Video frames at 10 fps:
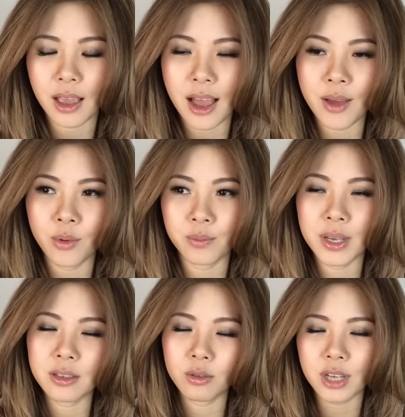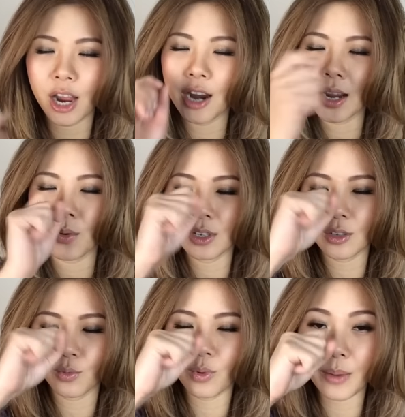I would be so tired, I would
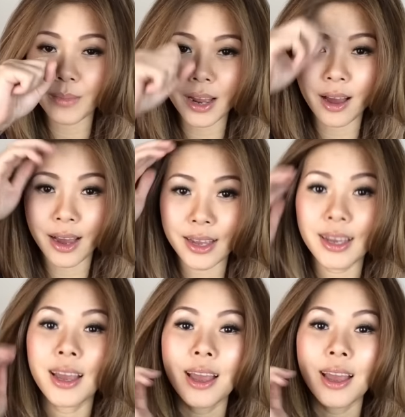just rub my eye,